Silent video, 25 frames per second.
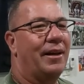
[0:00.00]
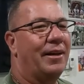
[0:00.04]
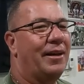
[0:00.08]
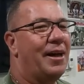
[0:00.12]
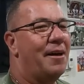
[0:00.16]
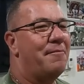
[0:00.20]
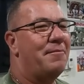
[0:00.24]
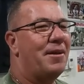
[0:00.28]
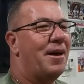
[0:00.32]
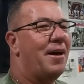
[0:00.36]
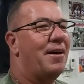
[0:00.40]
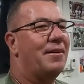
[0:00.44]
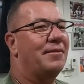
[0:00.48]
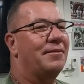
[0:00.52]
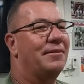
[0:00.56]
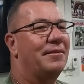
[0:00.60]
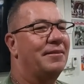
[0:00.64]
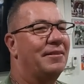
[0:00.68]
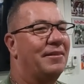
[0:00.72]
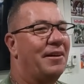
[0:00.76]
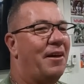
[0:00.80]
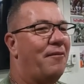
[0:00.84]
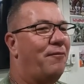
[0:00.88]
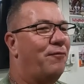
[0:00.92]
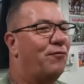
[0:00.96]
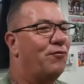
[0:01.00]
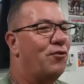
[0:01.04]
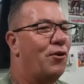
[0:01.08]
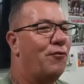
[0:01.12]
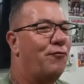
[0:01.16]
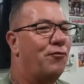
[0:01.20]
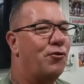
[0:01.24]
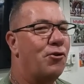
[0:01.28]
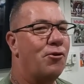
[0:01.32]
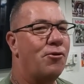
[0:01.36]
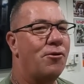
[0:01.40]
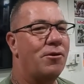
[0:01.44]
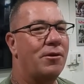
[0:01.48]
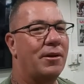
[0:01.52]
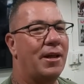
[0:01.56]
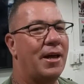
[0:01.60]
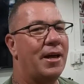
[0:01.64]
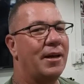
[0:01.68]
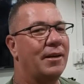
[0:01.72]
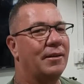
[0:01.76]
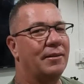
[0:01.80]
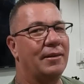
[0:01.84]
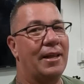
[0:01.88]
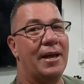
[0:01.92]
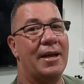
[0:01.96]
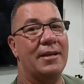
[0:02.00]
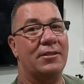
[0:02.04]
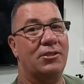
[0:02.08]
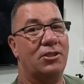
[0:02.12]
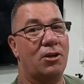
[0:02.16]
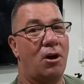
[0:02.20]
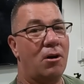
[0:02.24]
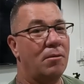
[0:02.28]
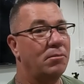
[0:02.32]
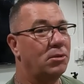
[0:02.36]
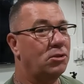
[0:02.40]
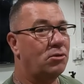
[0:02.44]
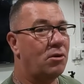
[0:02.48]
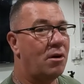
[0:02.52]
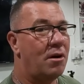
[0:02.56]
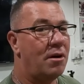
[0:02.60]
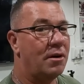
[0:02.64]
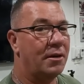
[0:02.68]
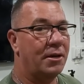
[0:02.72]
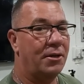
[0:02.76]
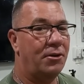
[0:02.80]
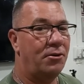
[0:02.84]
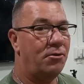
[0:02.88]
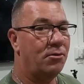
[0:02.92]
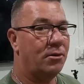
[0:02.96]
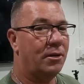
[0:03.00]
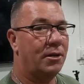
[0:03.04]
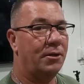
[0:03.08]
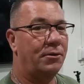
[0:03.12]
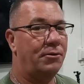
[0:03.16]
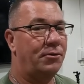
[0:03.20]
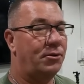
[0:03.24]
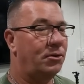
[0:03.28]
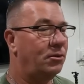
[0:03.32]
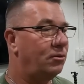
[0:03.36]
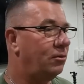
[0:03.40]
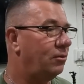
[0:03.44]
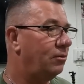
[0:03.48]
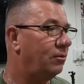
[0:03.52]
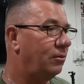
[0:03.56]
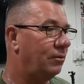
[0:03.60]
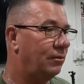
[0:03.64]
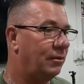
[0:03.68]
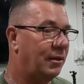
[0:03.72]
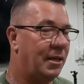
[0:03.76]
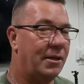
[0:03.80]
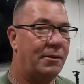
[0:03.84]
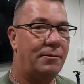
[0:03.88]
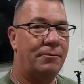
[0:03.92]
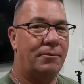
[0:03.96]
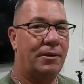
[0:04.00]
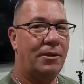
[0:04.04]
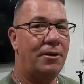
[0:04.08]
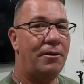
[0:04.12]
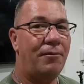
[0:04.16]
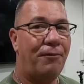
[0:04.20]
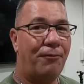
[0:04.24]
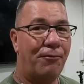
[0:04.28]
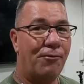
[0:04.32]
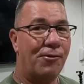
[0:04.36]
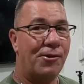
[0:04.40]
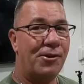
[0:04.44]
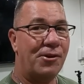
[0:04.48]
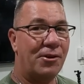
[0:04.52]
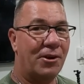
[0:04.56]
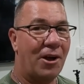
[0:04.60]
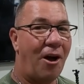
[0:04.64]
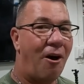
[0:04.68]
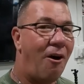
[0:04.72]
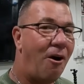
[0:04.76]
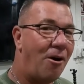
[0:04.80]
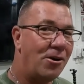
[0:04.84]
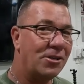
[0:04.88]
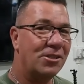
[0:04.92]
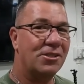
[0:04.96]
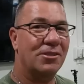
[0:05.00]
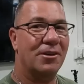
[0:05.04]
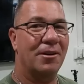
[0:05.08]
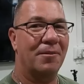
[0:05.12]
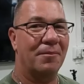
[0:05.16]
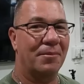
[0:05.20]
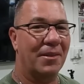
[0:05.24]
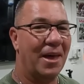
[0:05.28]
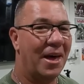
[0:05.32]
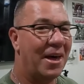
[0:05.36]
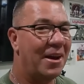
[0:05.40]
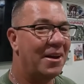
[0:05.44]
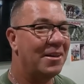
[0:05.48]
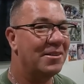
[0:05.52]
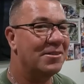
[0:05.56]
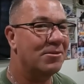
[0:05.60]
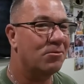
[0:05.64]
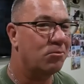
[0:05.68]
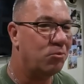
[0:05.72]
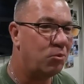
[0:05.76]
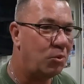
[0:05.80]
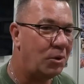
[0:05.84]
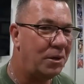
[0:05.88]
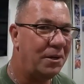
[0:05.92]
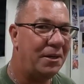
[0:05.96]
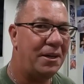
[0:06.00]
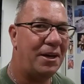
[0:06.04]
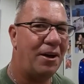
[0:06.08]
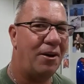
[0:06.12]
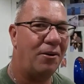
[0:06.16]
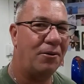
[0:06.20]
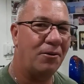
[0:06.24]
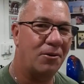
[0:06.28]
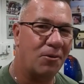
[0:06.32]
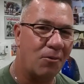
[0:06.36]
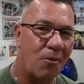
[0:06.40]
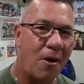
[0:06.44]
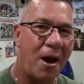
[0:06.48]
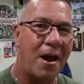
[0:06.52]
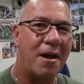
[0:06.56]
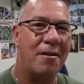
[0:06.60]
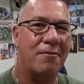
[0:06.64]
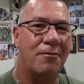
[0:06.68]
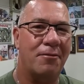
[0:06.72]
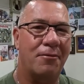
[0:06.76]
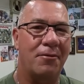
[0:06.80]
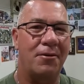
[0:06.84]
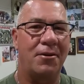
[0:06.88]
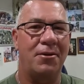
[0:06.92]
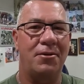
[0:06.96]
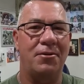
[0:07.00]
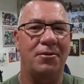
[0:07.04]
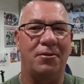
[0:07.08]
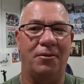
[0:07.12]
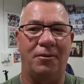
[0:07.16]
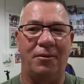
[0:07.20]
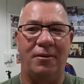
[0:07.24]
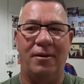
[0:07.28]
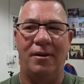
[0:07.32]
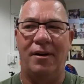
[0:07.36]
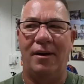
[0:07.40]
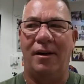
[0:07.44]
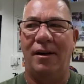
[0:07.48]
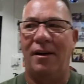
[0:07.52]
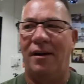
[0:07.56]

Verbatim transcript: Like I'm not. If, if you're like Lance Armstrong and you can do, then good for you. Awesome. That is really great for you.